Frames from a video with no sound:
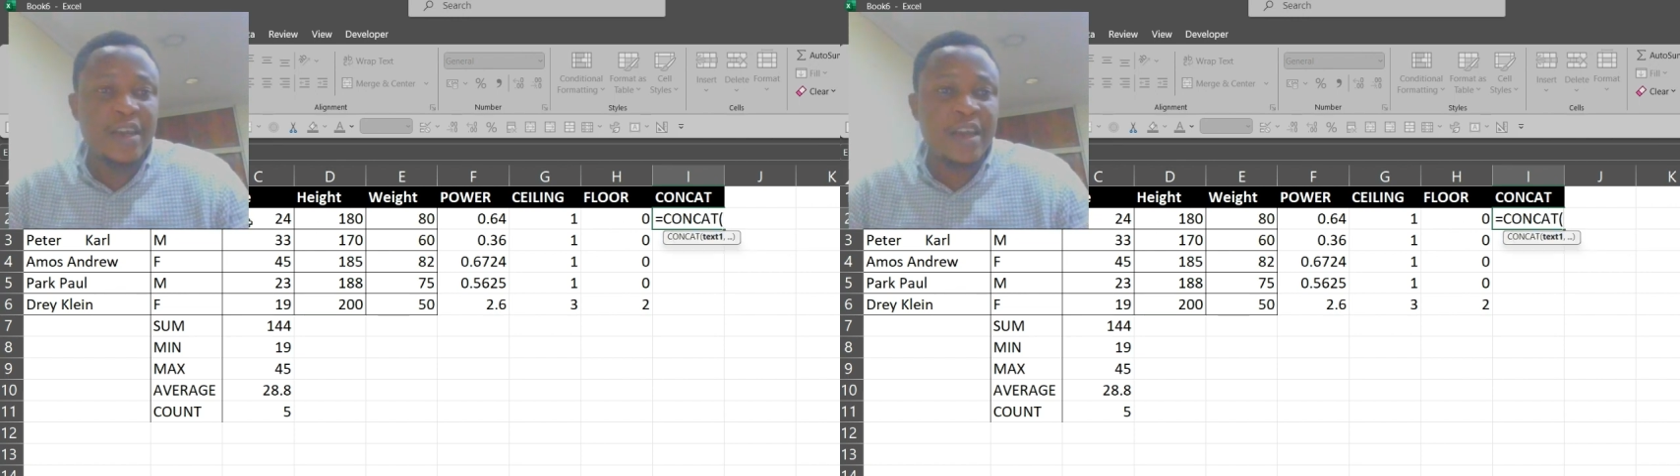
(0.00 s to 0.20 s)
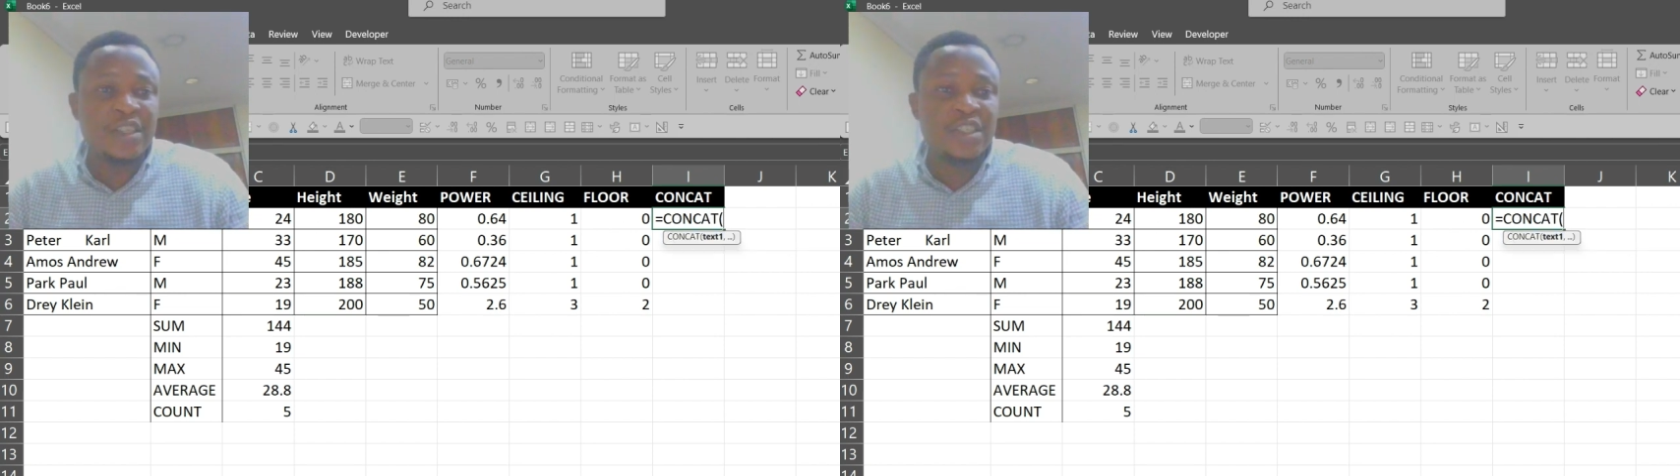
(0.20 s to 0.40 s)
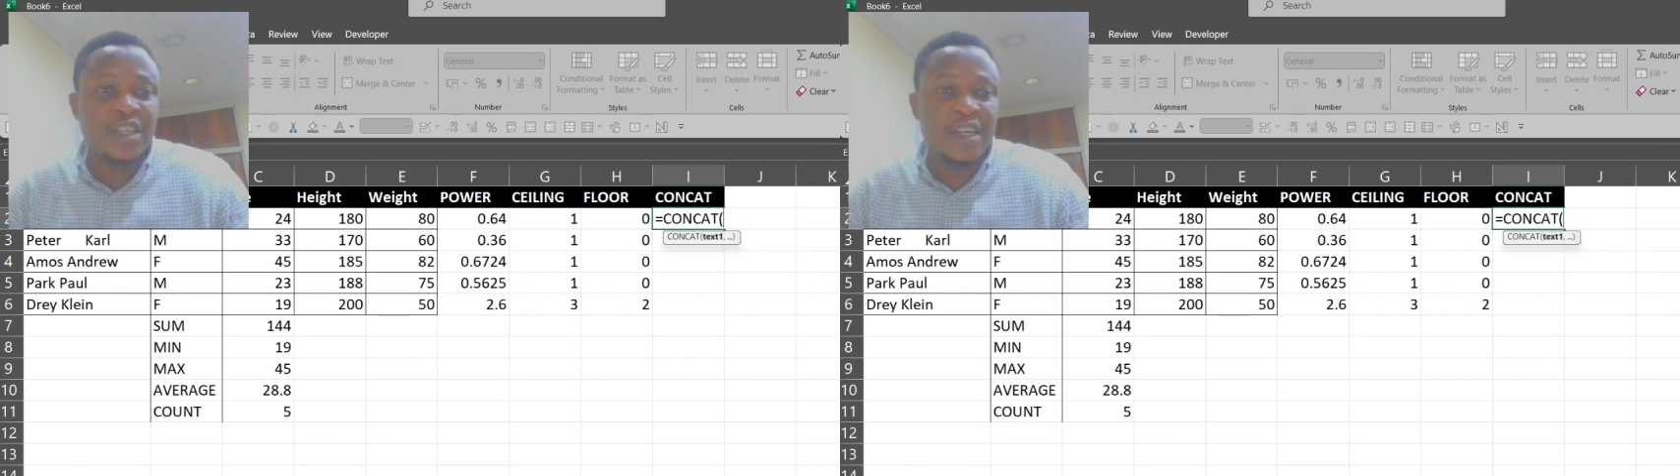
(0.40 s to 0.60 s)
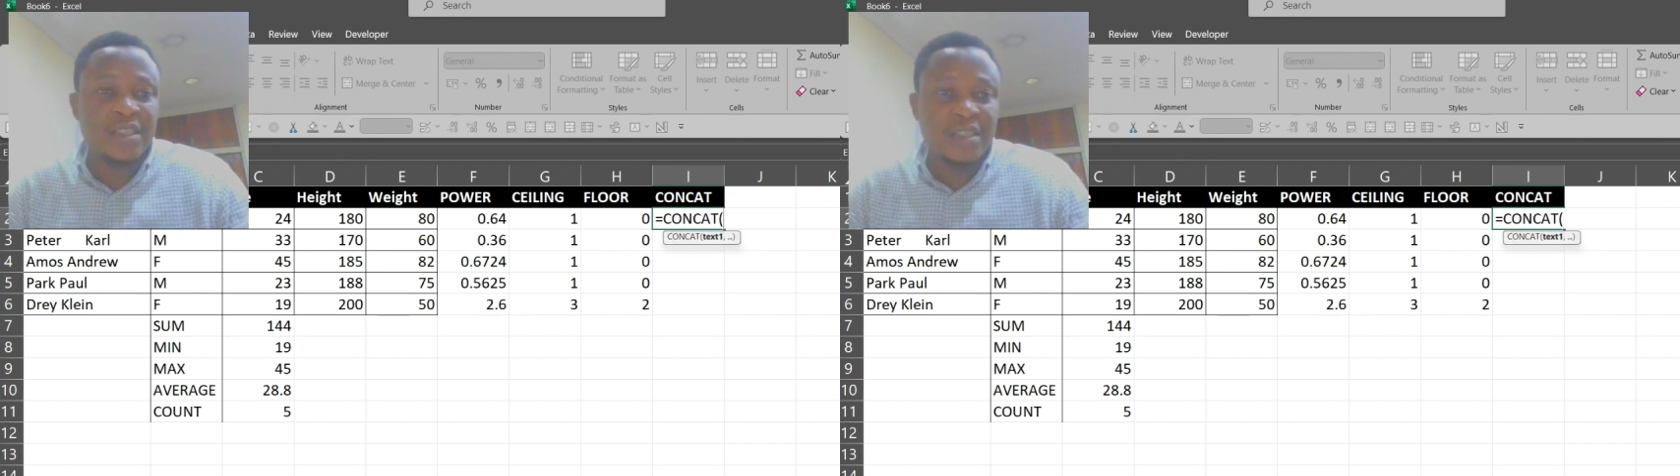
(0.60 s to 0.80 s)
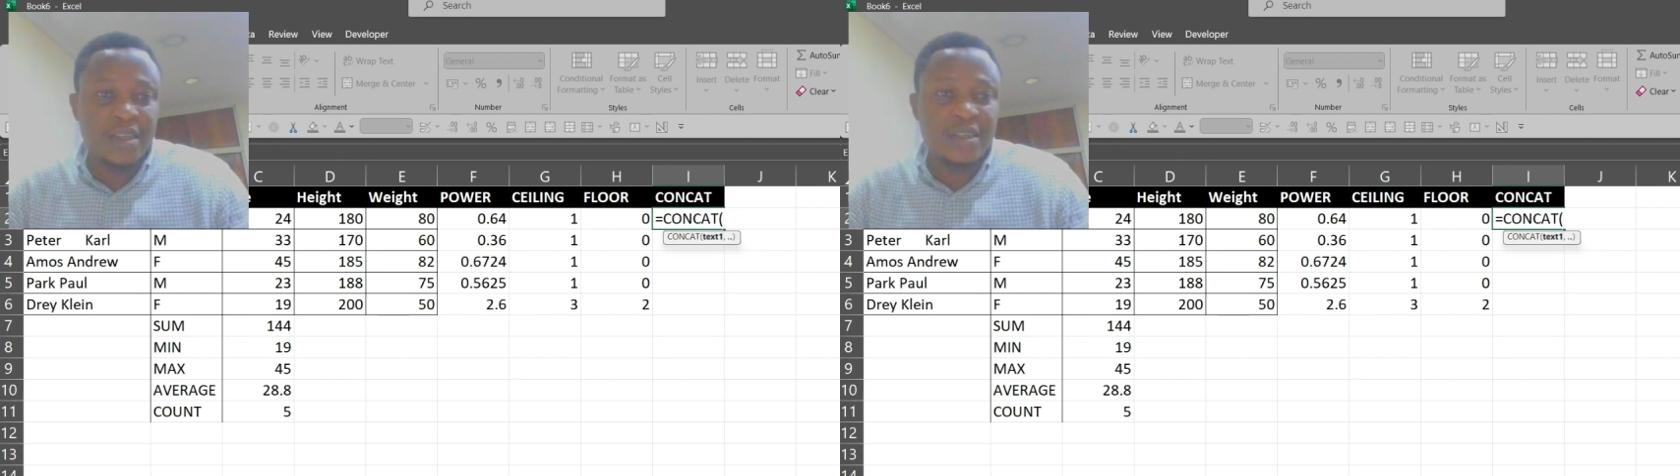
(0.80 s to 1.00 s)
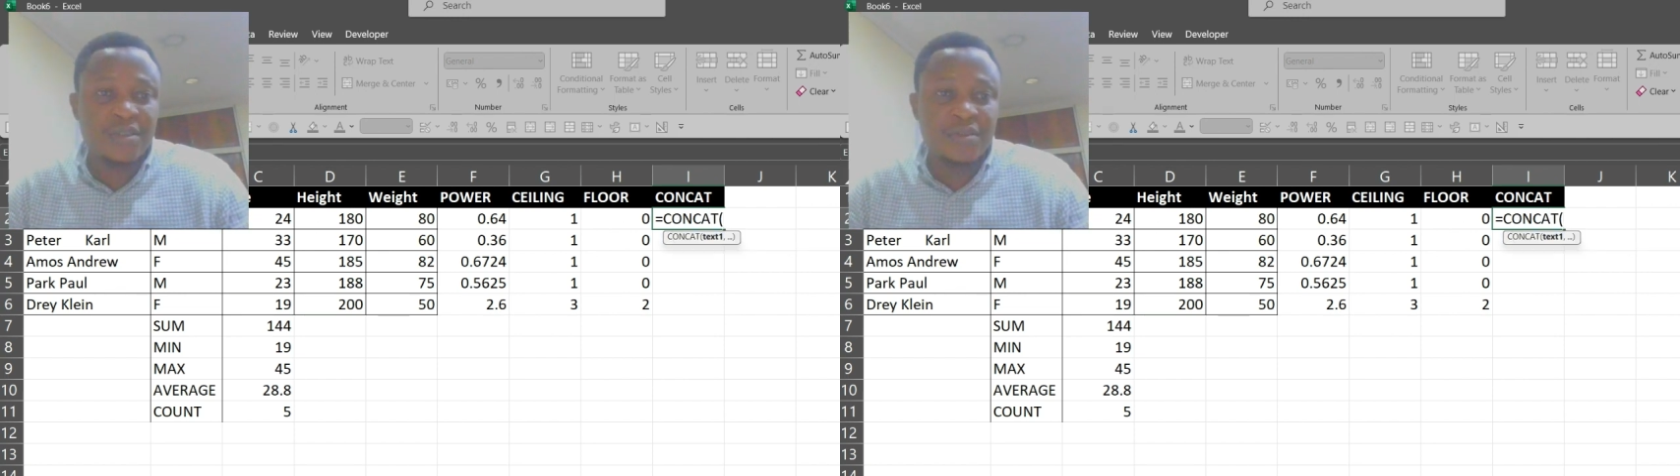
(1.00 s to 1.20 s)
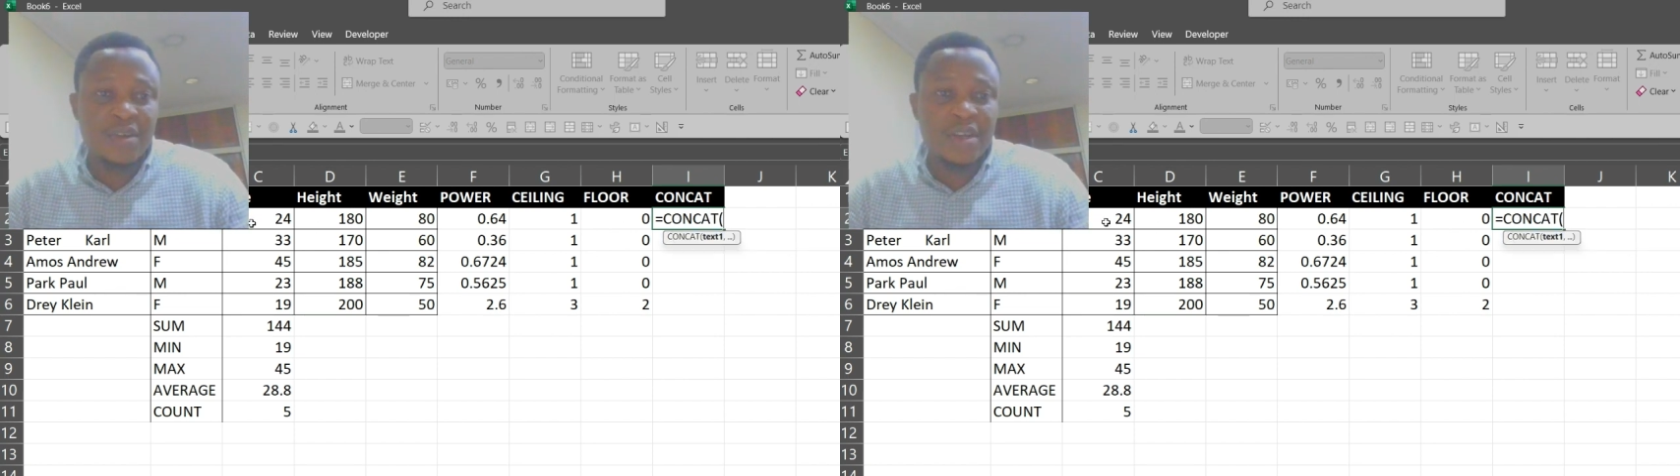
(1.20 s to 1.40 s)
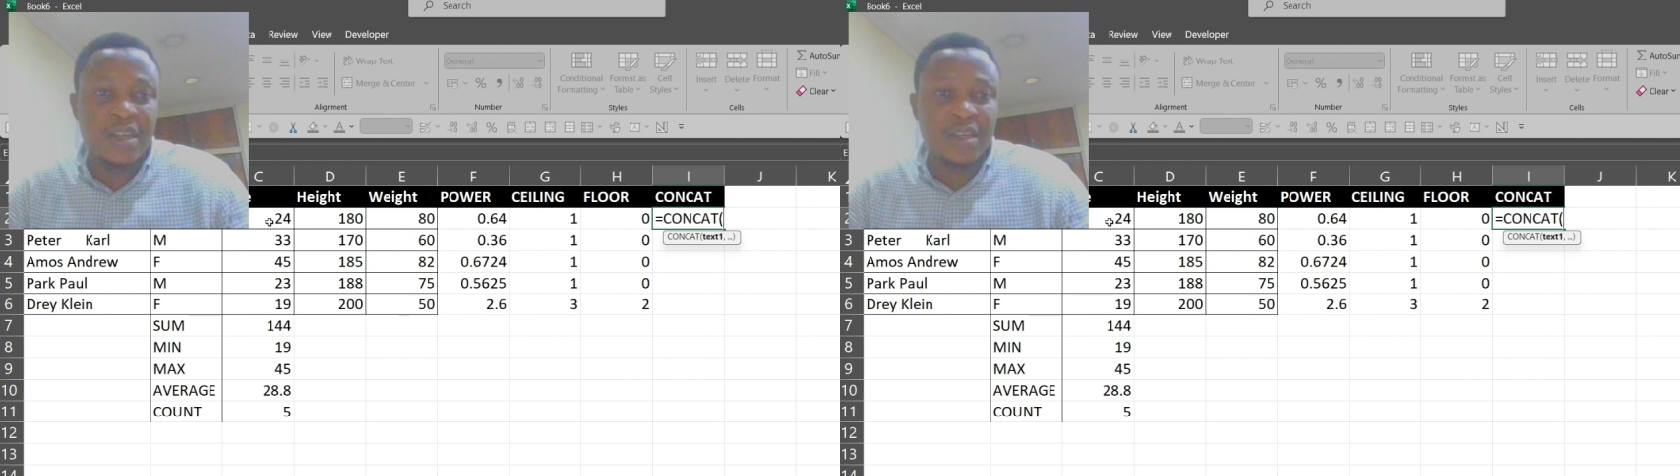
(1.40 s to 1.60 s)
age and sex
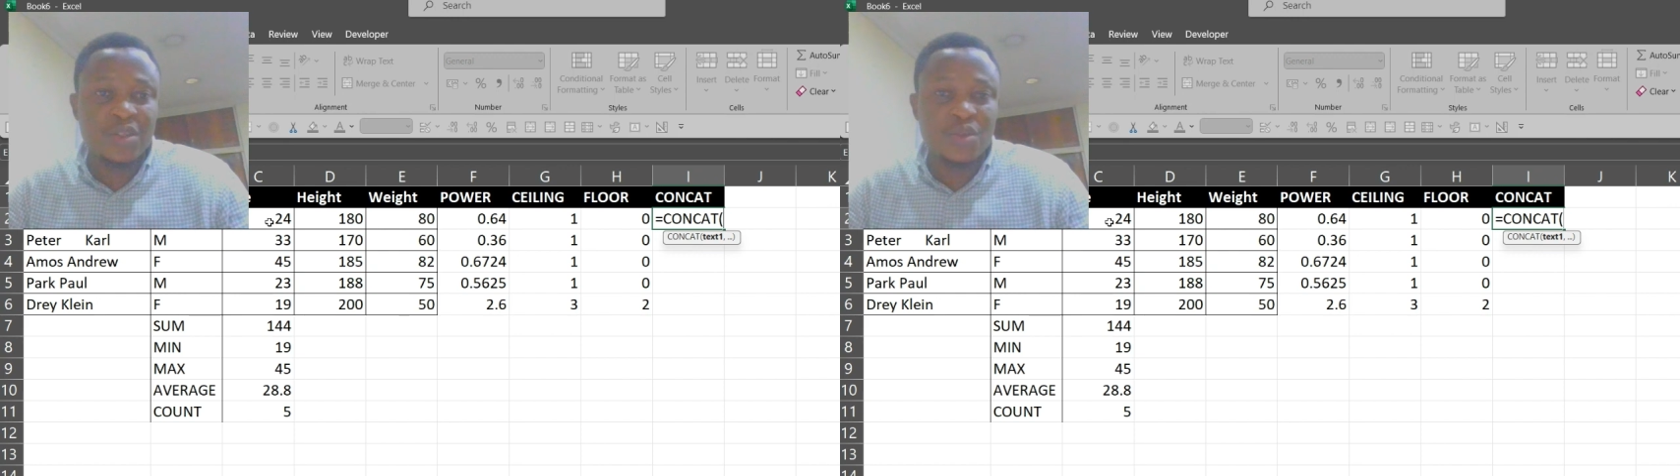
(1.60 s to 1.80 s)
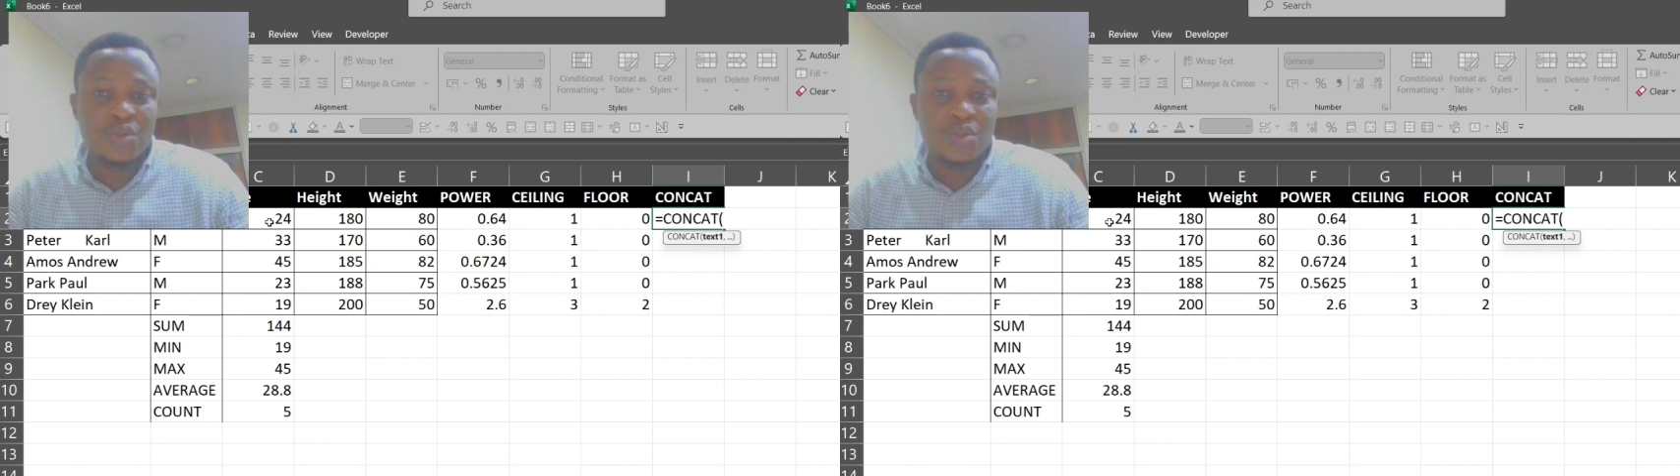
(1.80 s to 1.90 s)
together.